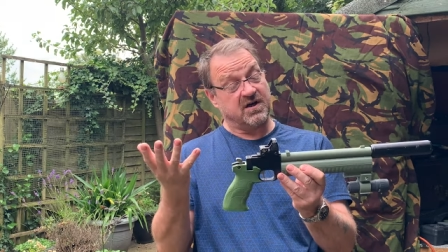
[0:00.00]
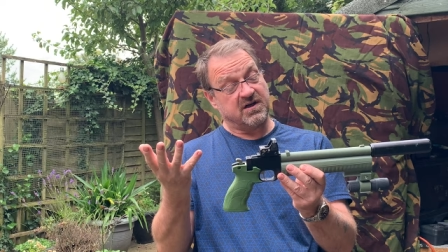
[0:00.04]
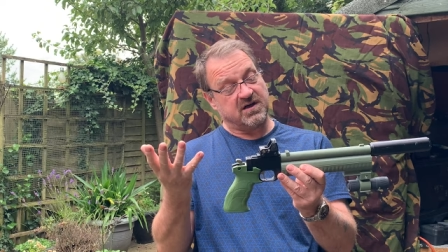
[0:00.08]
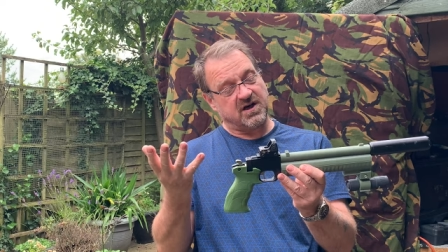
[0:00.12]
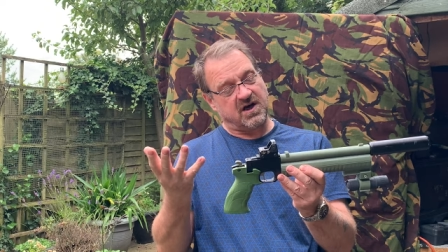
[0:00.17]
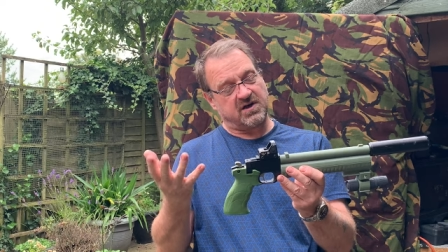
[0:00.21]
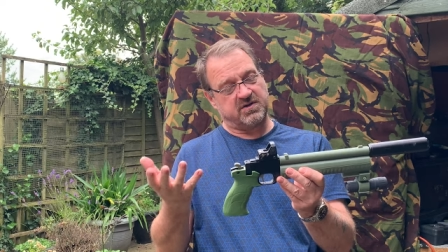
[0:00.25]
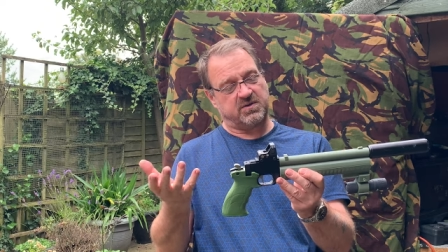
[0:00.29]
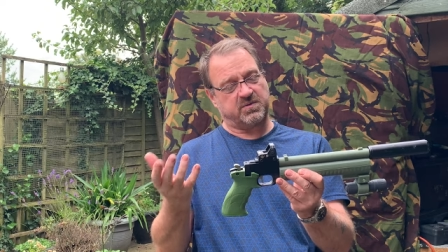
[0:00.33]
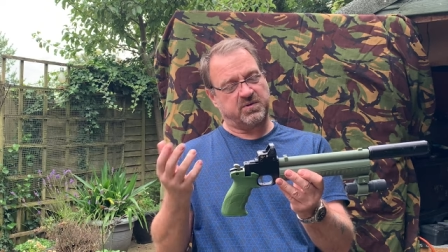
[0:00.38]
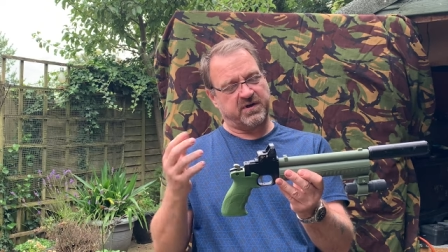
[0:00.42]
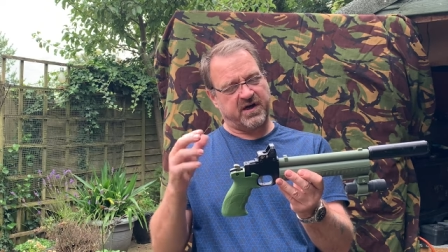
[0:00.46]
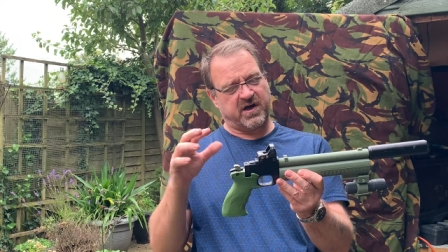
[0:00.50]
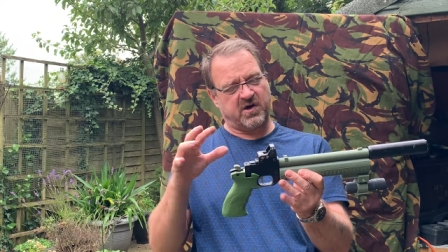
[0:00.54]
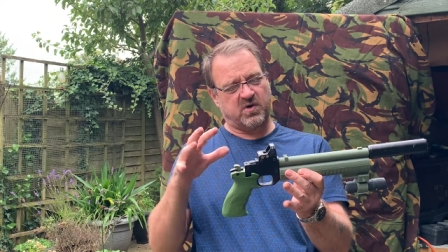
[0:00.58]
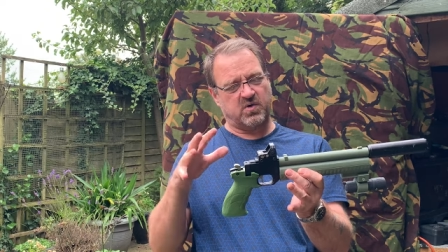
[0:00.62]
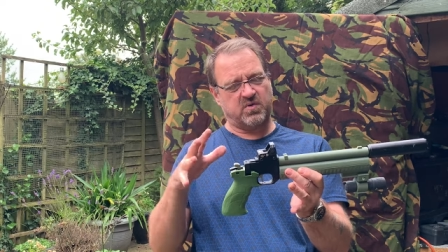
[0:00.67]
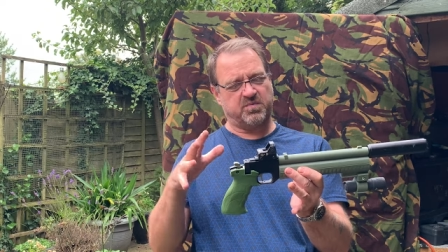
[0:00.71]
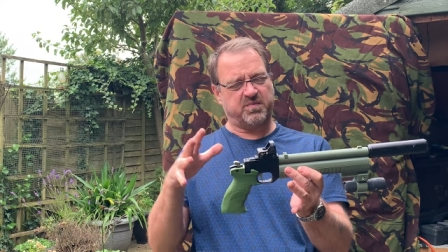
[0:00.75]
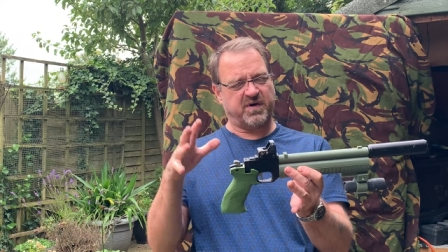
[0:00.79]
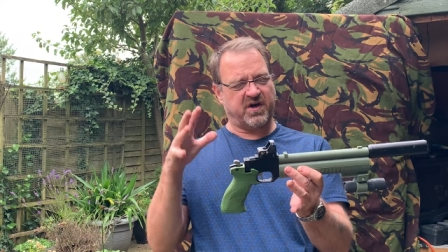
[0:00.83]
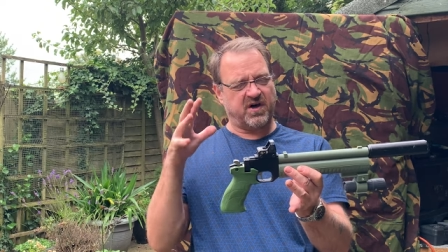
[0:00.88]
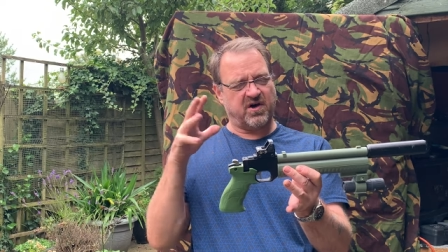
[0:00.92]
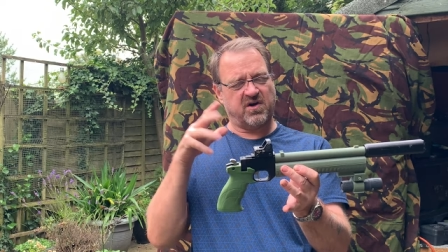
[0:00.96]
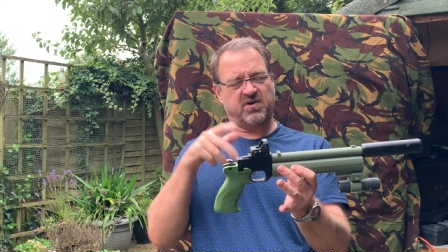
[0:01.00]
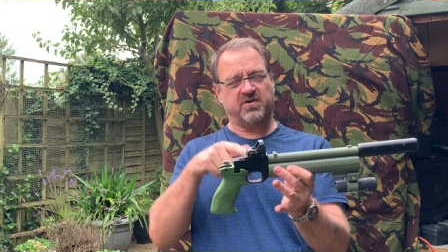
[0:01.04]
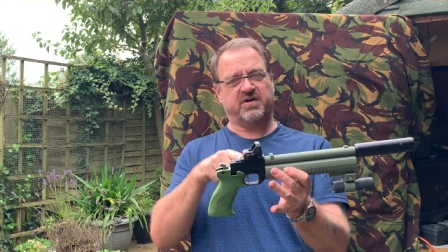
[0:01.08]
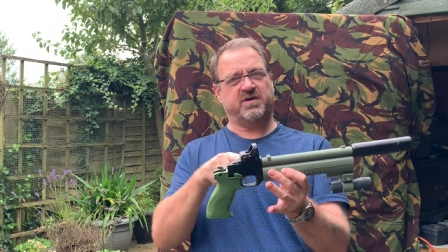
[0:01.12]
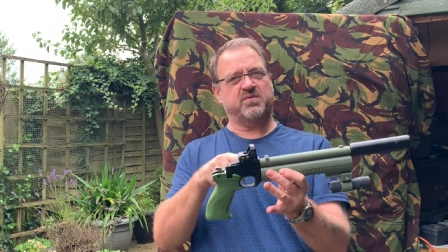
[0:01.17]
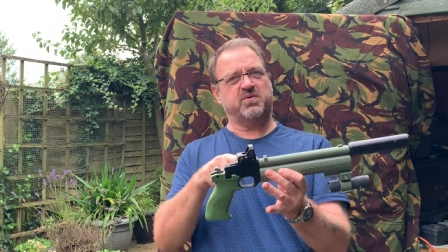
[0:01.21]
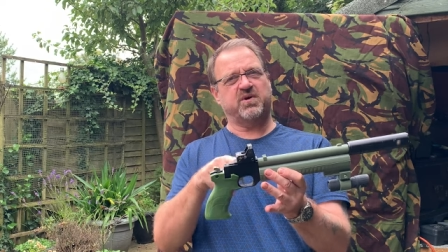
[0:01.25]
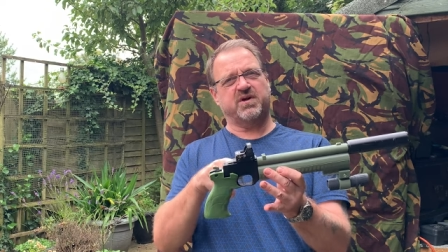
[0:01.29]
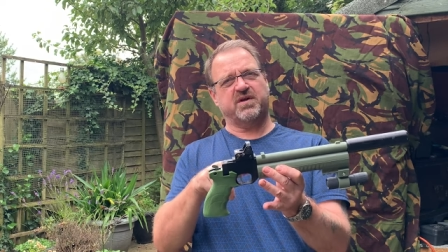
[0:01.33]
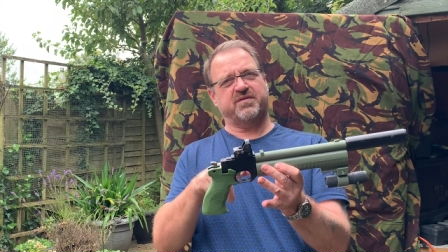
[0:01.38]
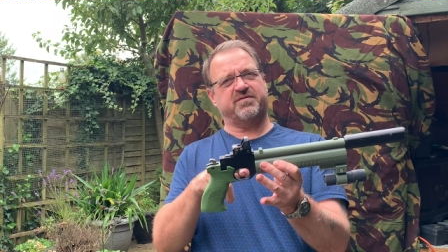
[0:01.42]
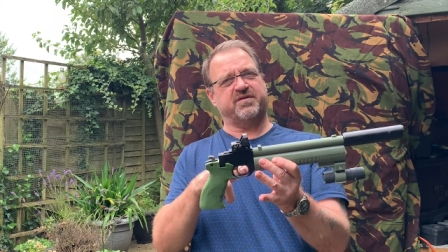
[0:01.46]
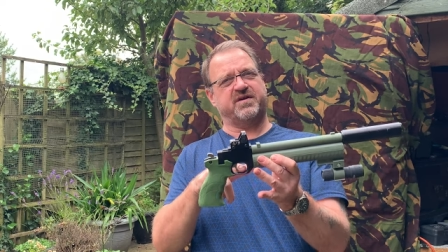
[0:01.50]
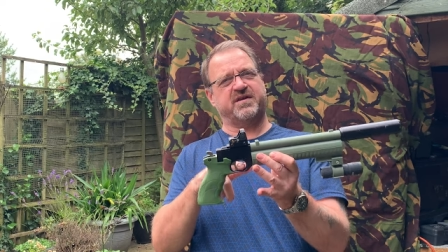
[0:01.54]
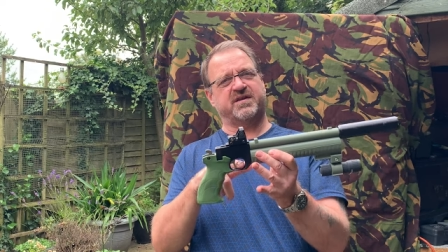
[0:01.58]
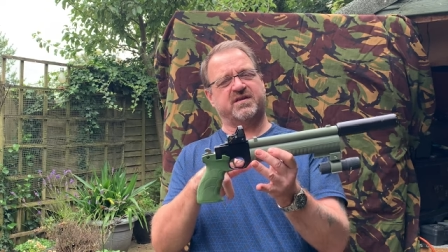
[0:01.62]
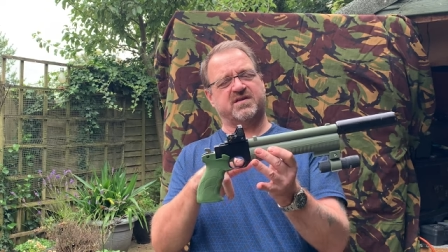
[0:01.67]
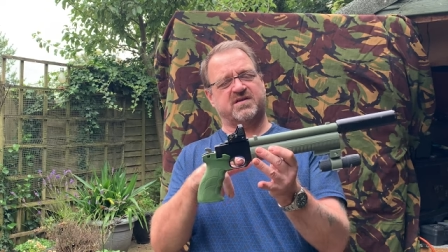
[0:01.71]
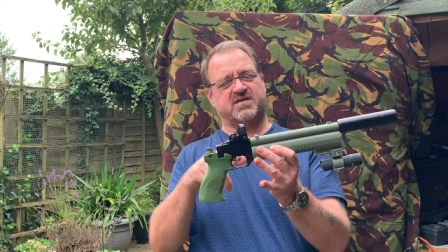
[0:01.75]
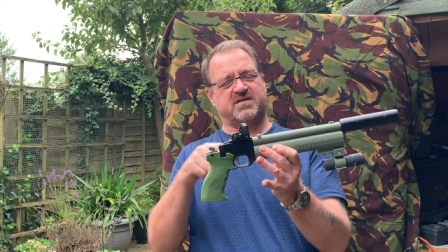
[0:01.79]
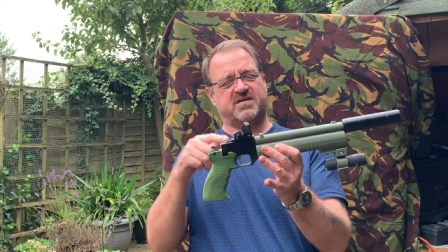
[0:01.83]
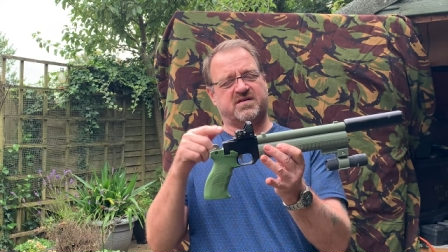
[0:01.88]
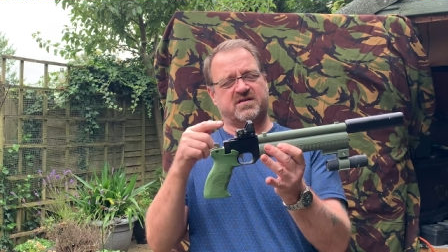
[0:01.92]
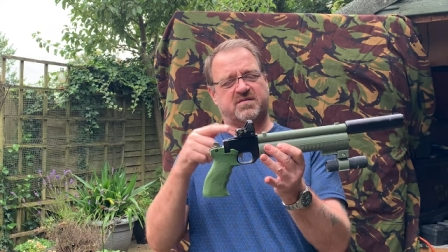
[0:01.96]
I don't know, but I only want it for
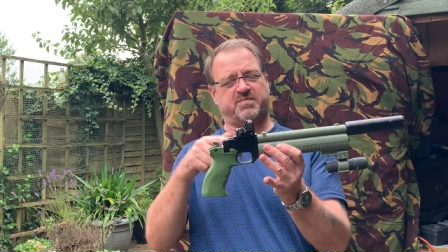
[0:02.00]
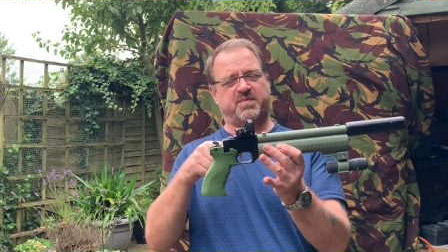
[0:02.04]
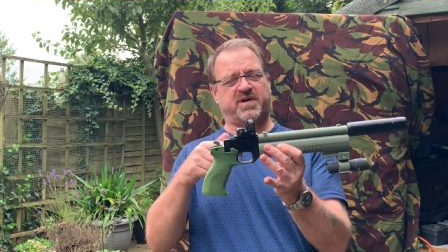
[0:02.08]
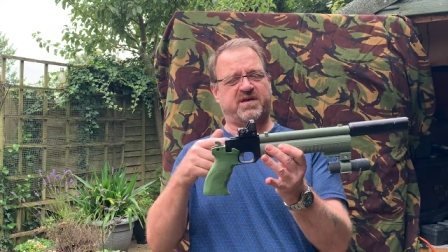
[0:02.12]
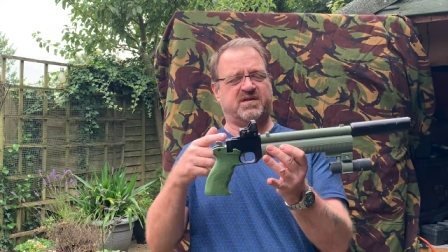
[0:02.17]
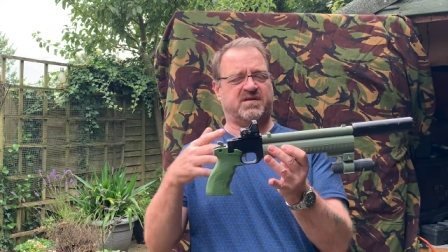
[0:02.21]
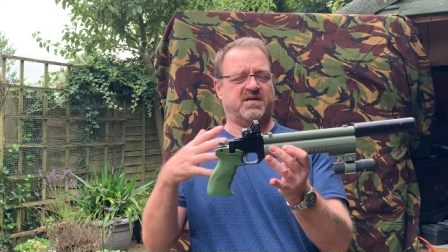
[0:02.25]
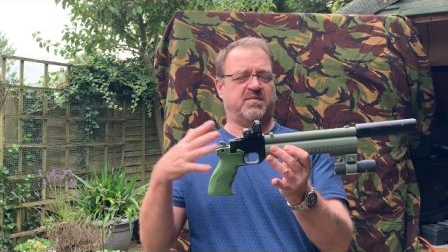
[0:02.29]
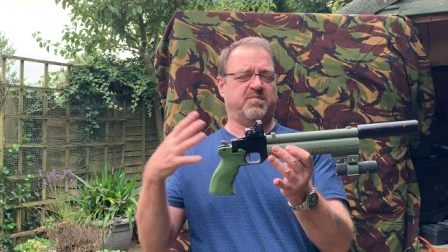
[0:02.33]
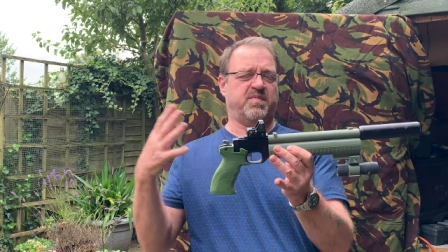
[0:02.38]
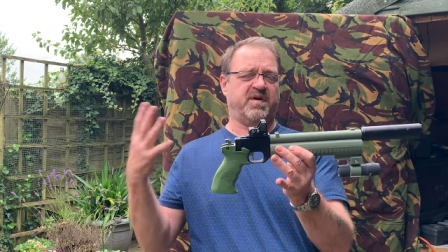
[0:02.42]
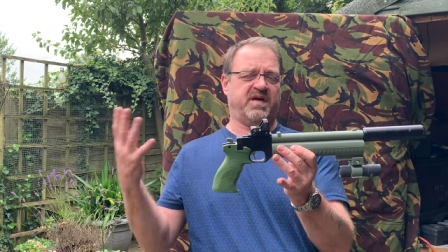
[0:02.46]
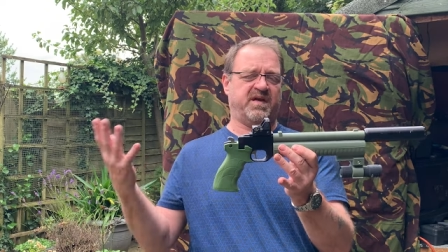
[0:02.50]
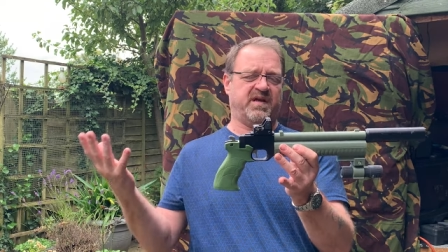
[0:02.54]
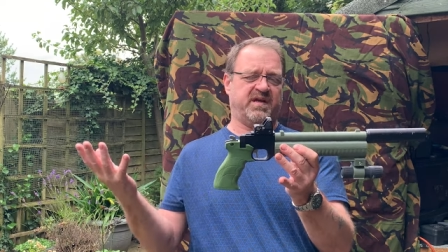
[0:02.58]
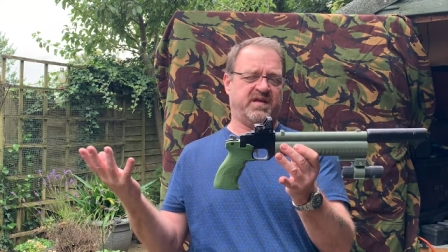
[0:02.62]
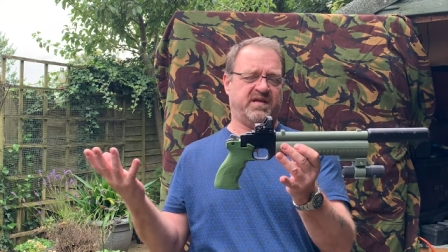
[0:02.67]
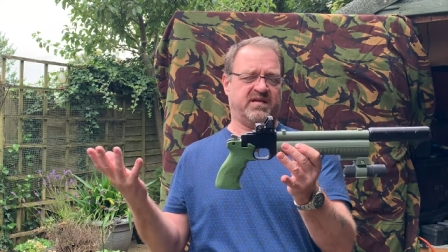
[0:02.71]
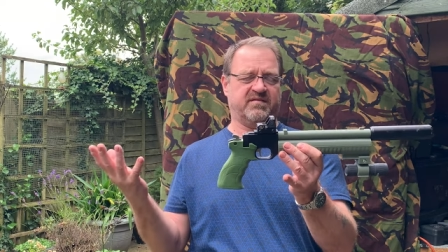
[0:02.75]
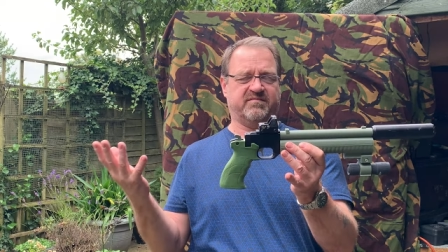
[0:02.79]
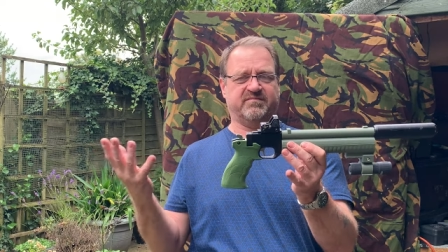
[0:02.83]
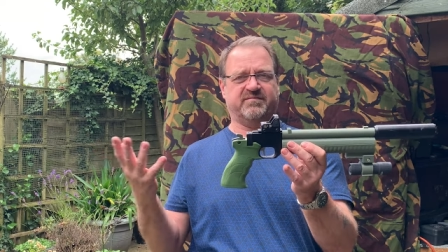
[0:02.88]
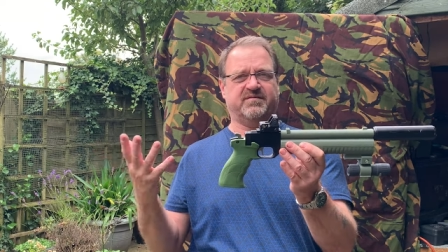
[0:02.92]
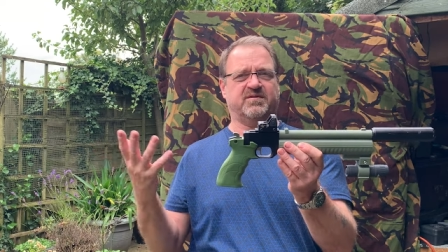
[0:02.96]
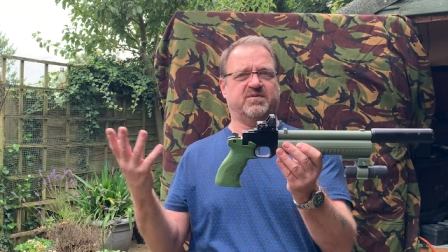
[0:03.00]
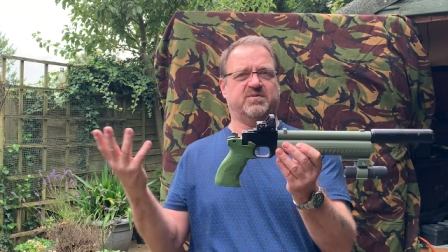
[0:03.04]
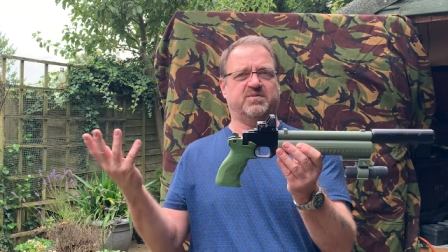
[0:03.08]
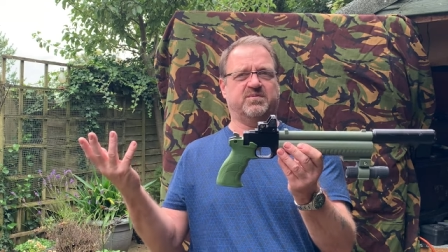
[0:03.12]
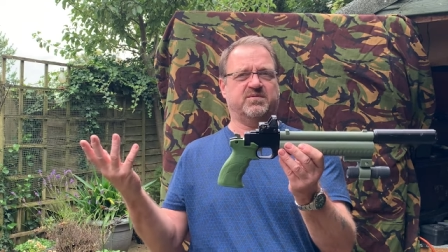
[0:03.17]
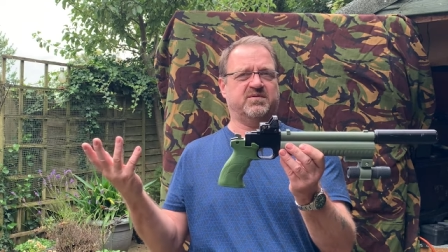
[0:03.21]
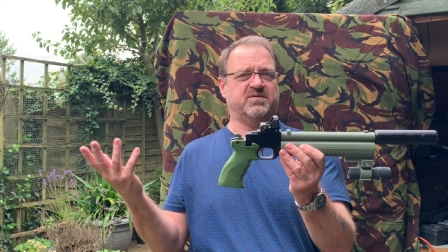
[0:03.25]
this as a PCP, no,